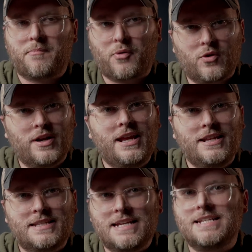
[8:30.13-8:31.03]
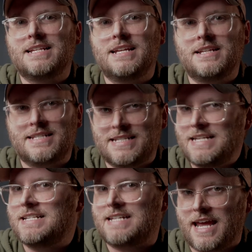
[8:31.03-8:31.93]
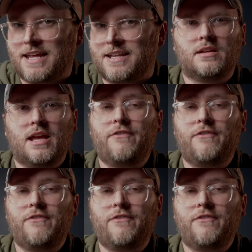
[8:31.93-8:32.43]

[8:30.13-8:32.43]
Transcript: pretty decent C-stand.